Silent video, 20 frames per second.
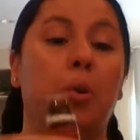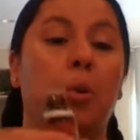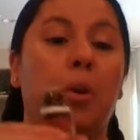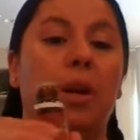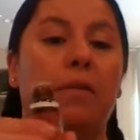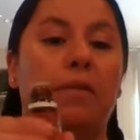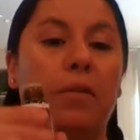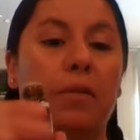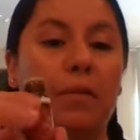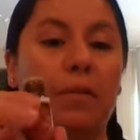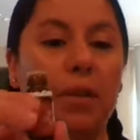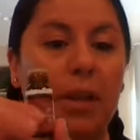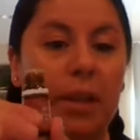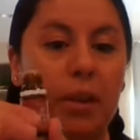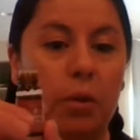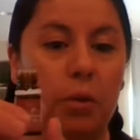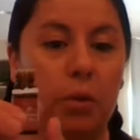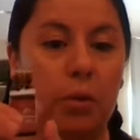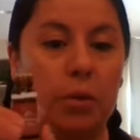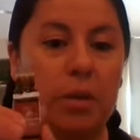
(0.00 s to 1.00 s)
if you feel like
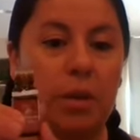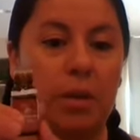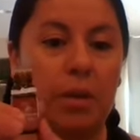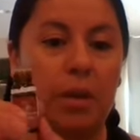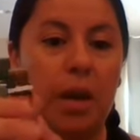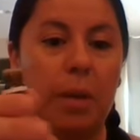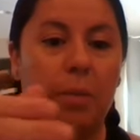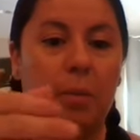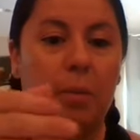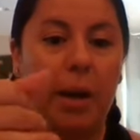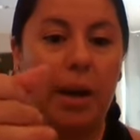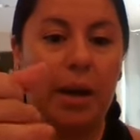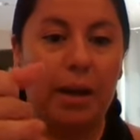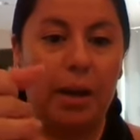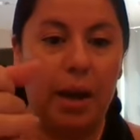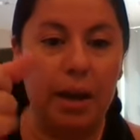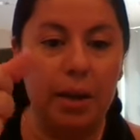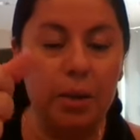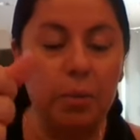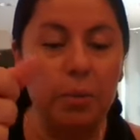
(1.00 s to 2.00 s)
your oils aren't coming back,
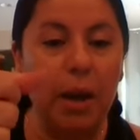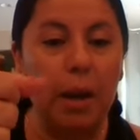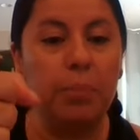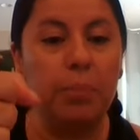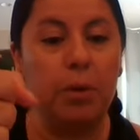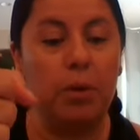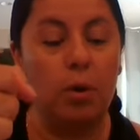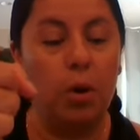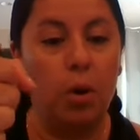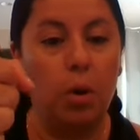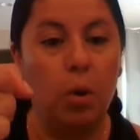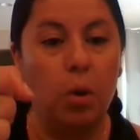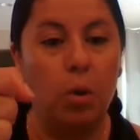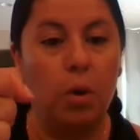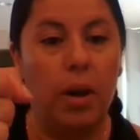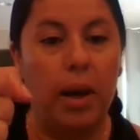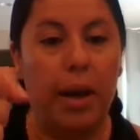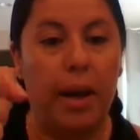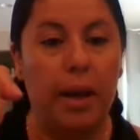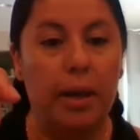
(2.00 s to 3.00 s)
kind of wrap your
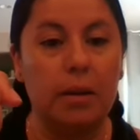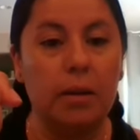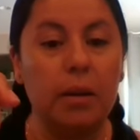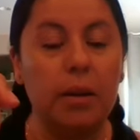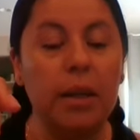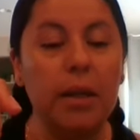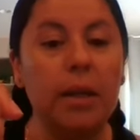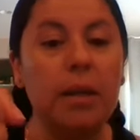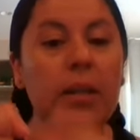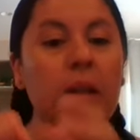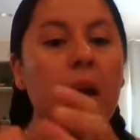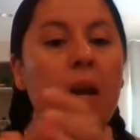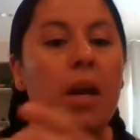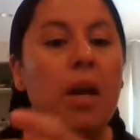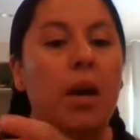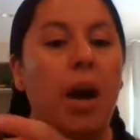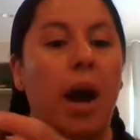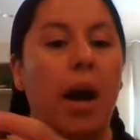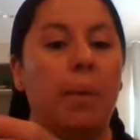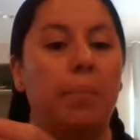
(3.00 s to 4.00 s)
whole hand on
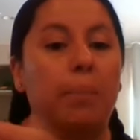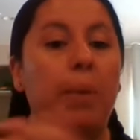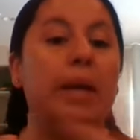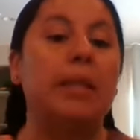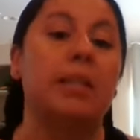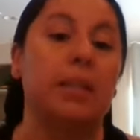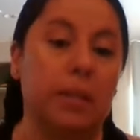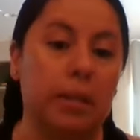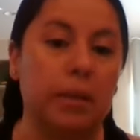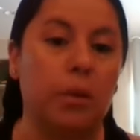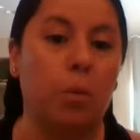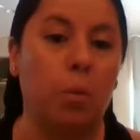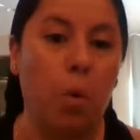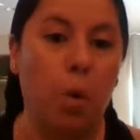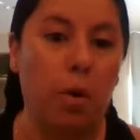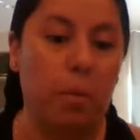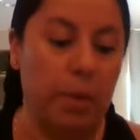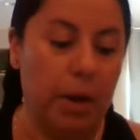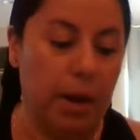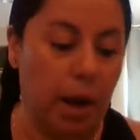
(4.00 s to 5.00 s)
it, basically to
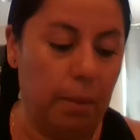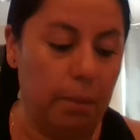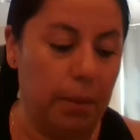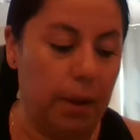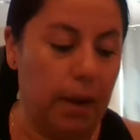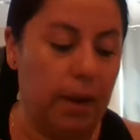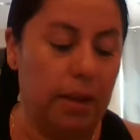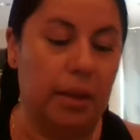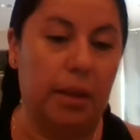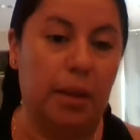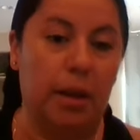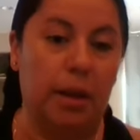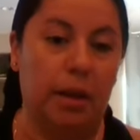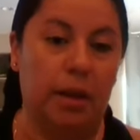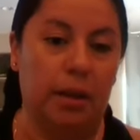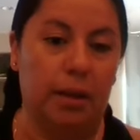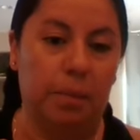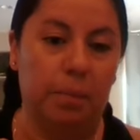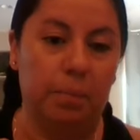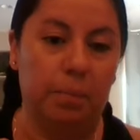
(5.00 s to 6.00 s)
warm it up. And
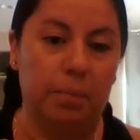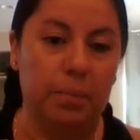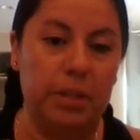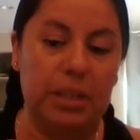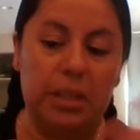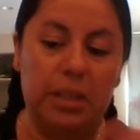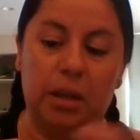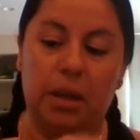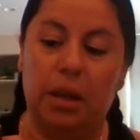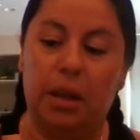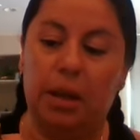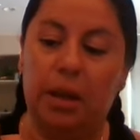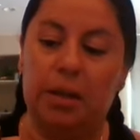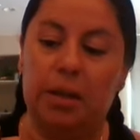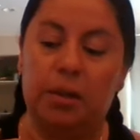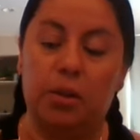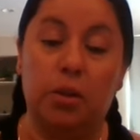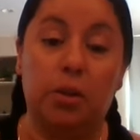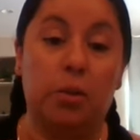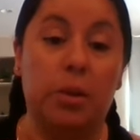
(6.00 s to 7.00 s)

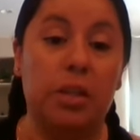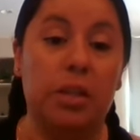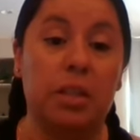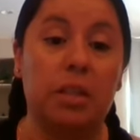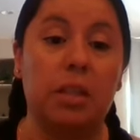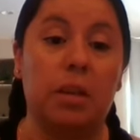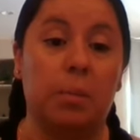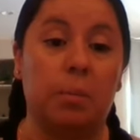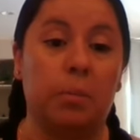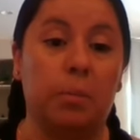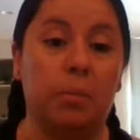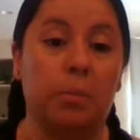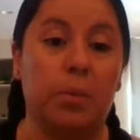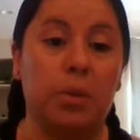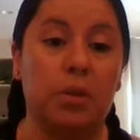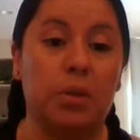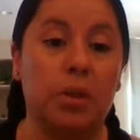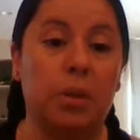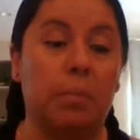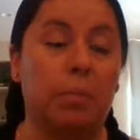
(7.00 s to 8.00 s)
there is some
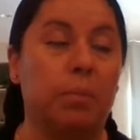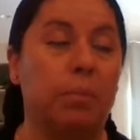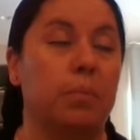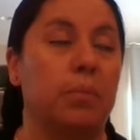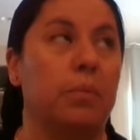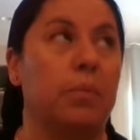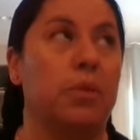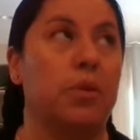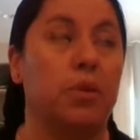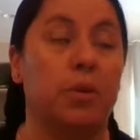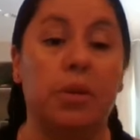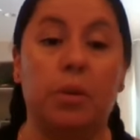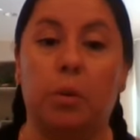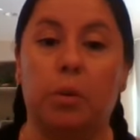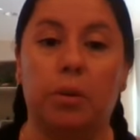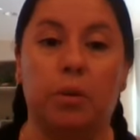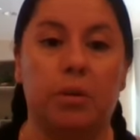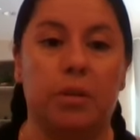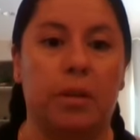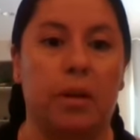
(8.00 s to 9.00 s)
certain
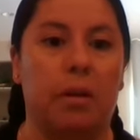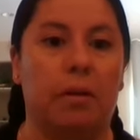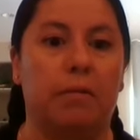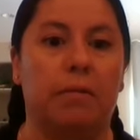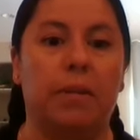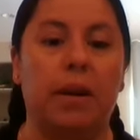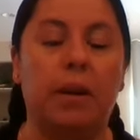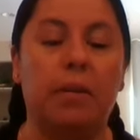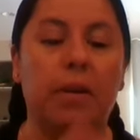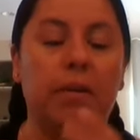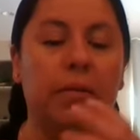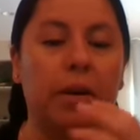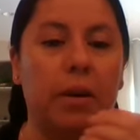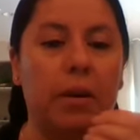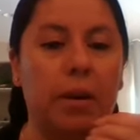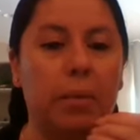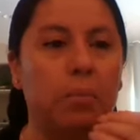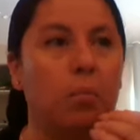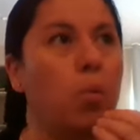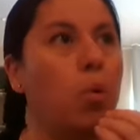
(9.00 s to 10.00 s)
oils that are very,
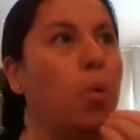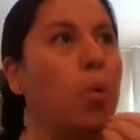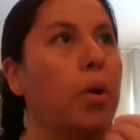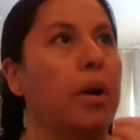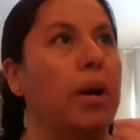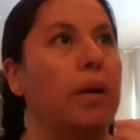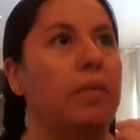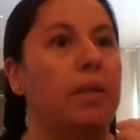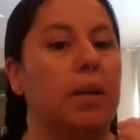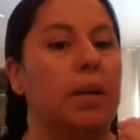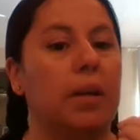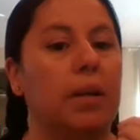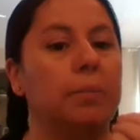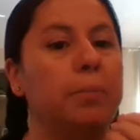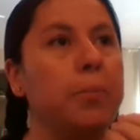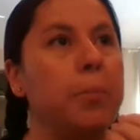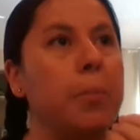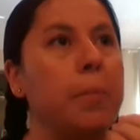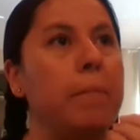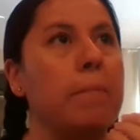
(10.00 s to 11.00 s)
very more of a,
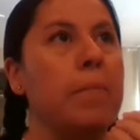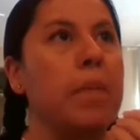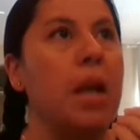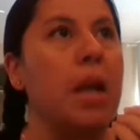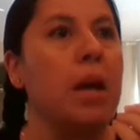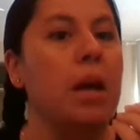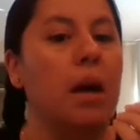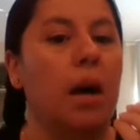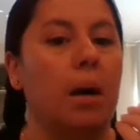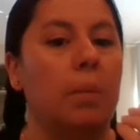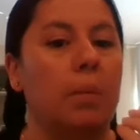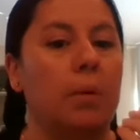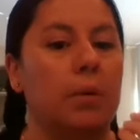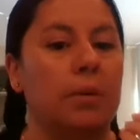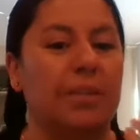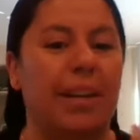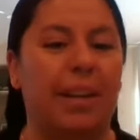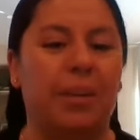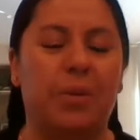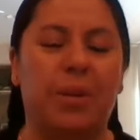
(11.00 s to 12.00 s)
I don't
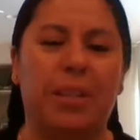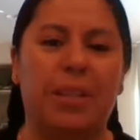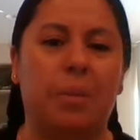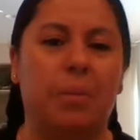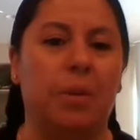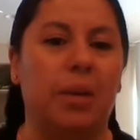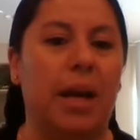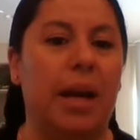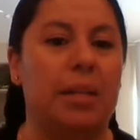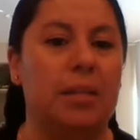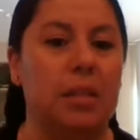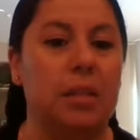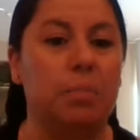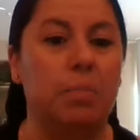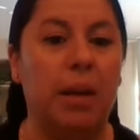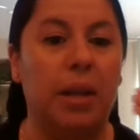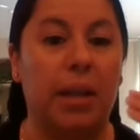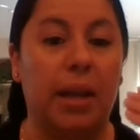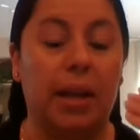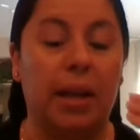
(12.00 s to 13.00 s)
want to say molasses,
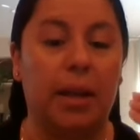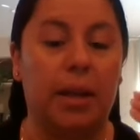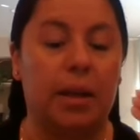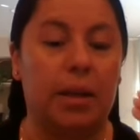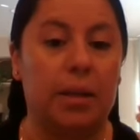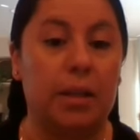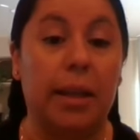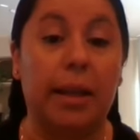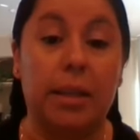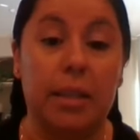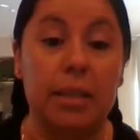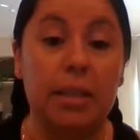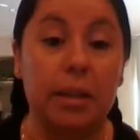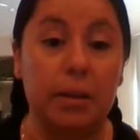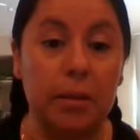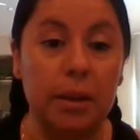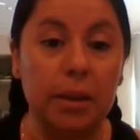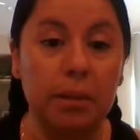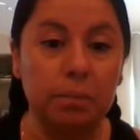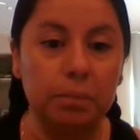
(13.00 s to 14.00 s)
but like a syrup.